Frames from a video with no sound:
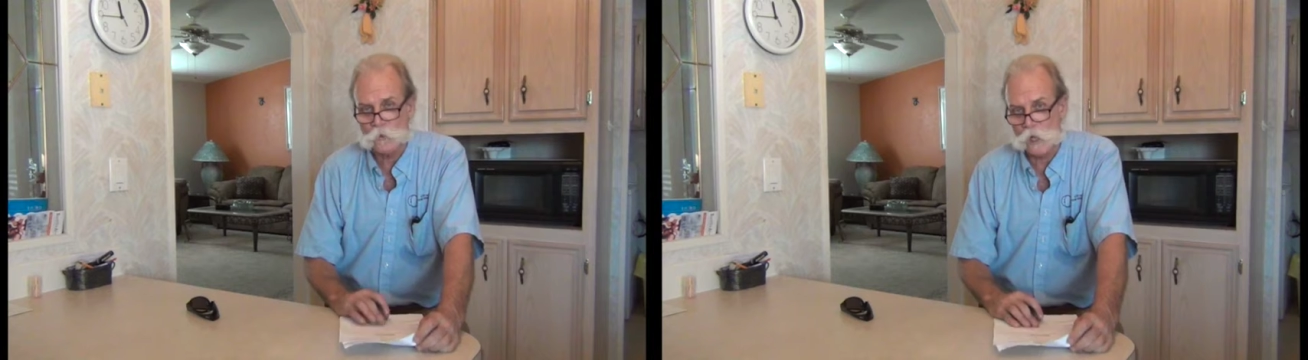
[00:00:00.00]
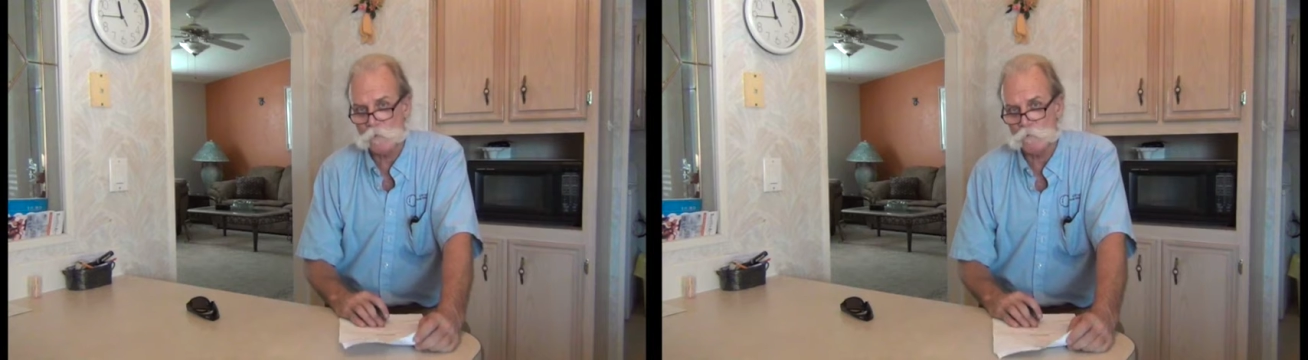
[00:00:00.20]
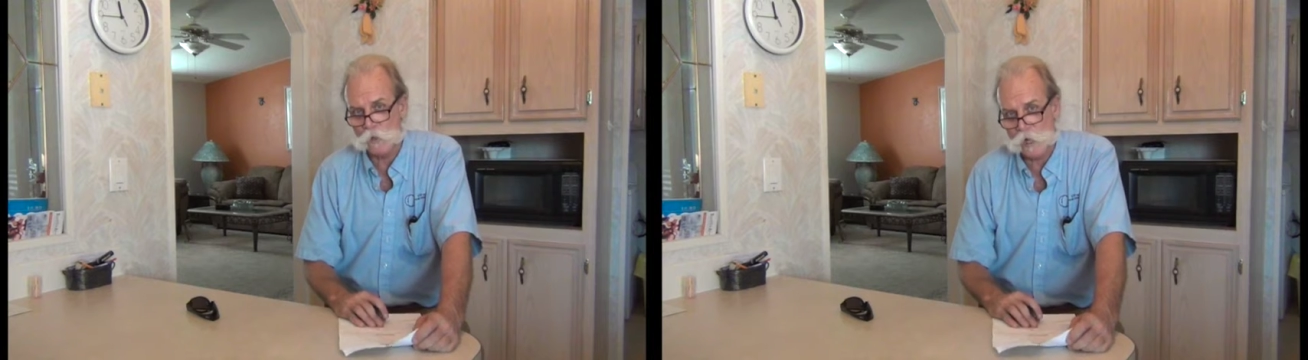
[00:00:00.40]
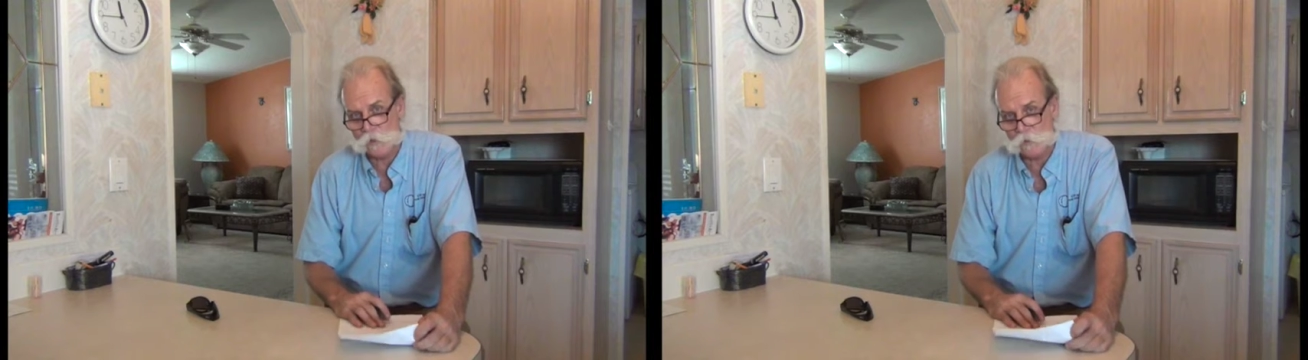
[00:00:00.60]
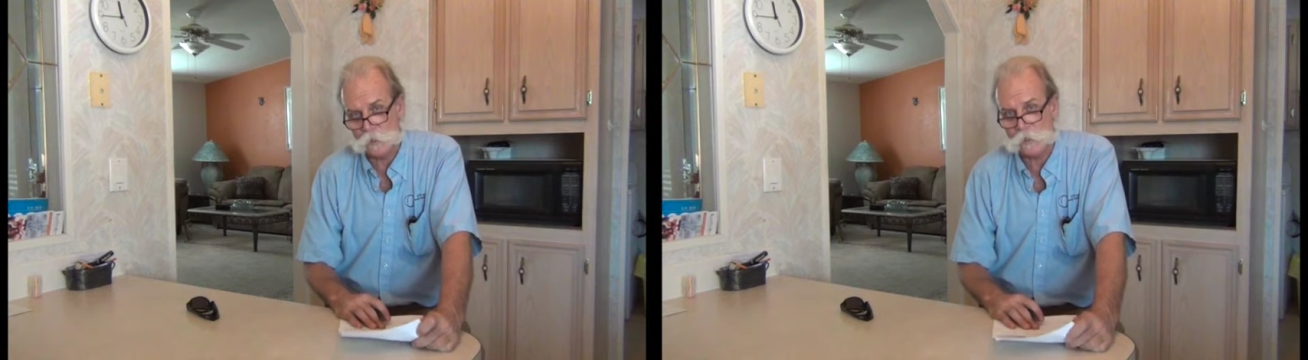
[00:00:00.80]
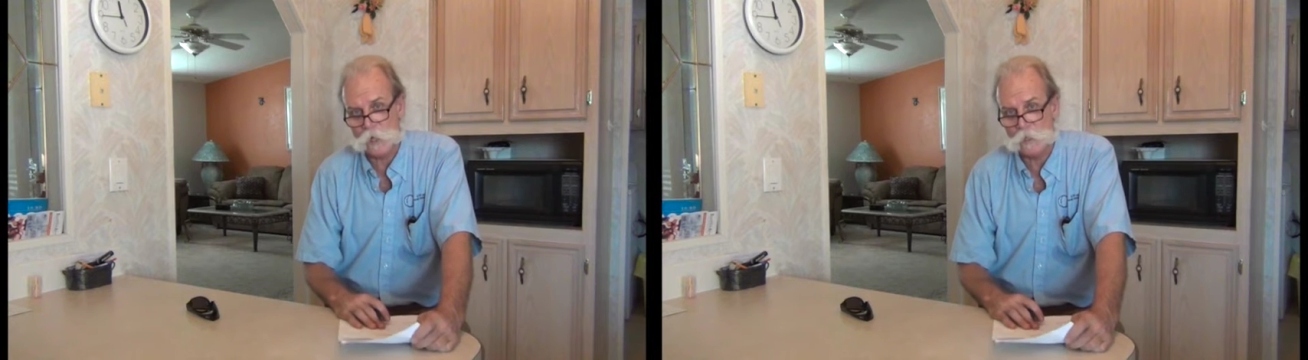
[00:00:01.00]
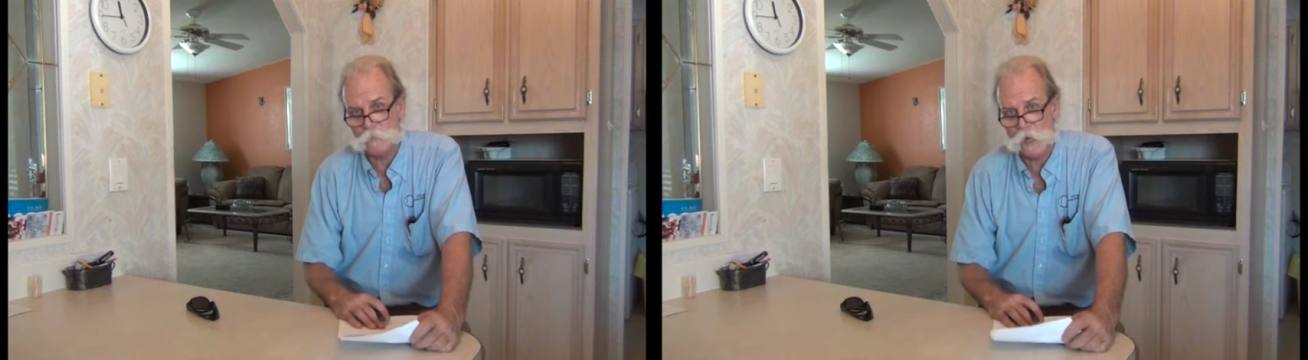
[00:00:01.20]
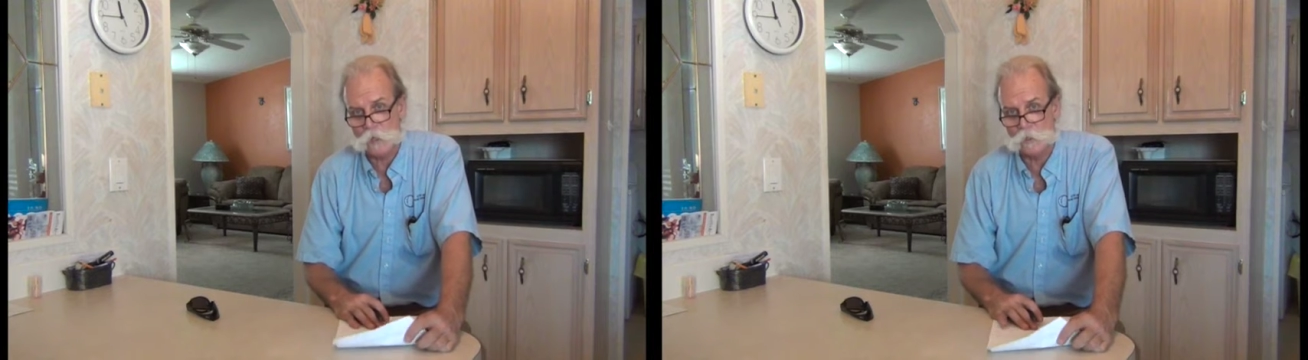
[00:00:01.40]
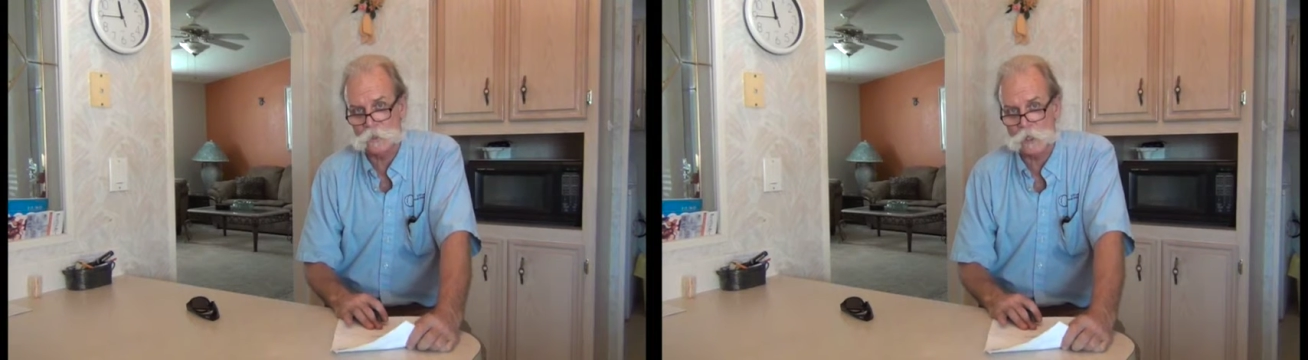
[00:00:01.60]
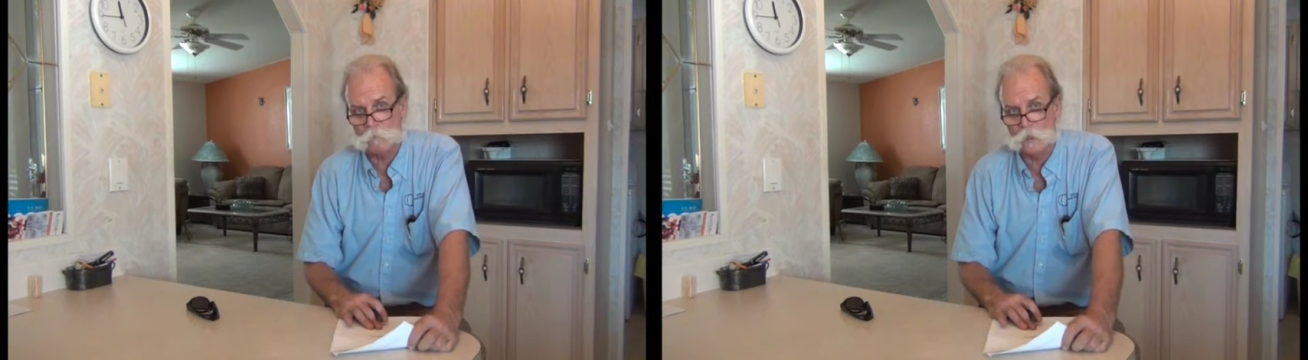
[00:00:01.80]
right breaker inside the panel is
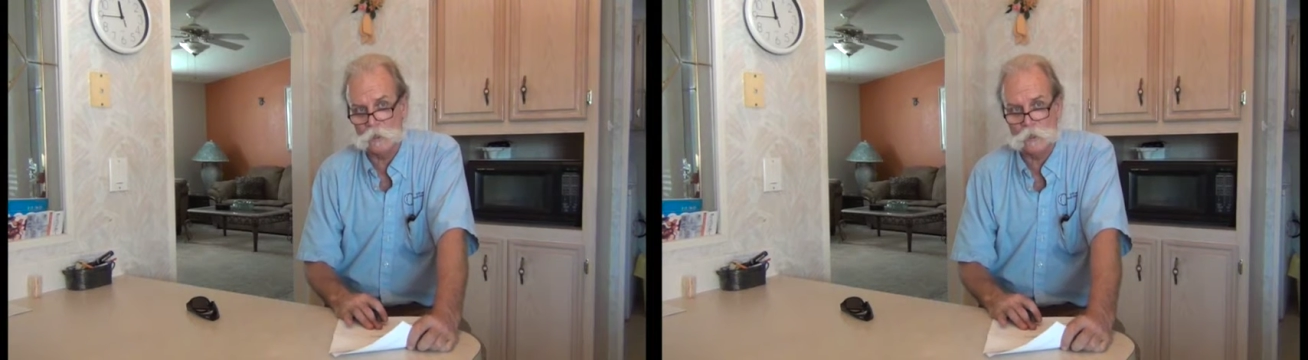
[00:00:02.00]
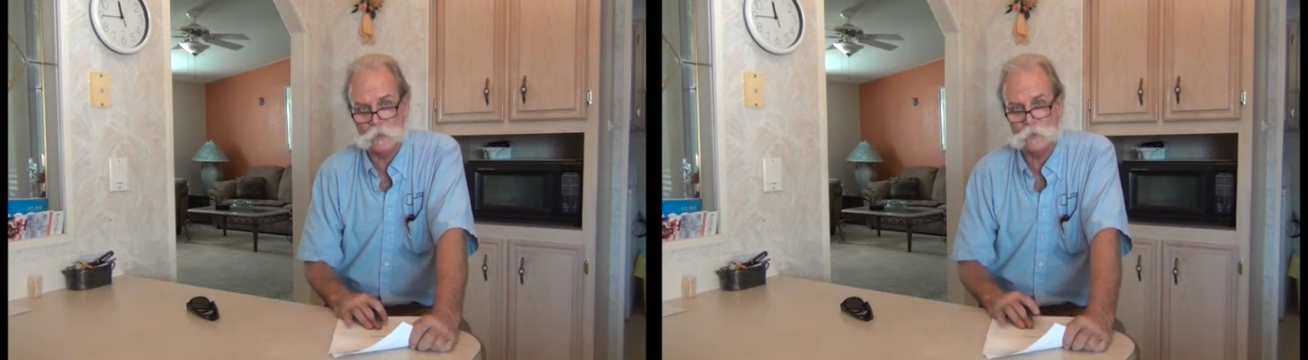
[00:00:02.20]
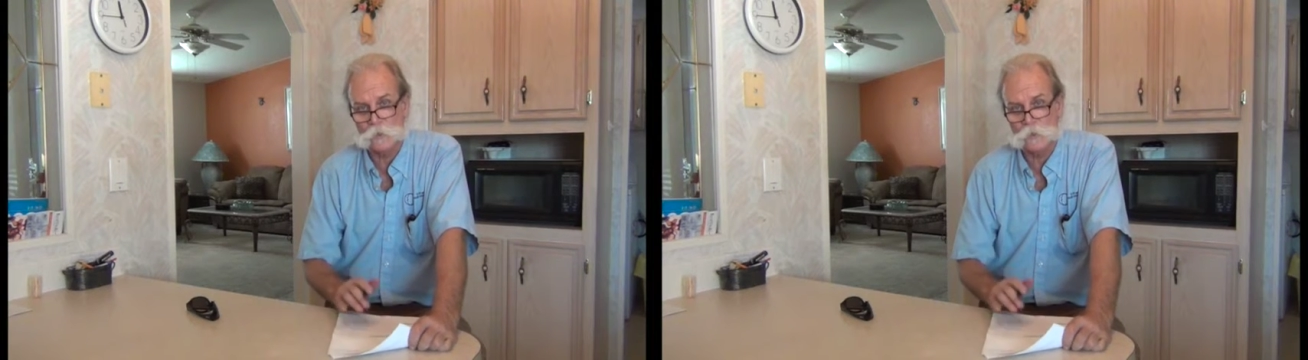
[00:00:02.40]
double lugged.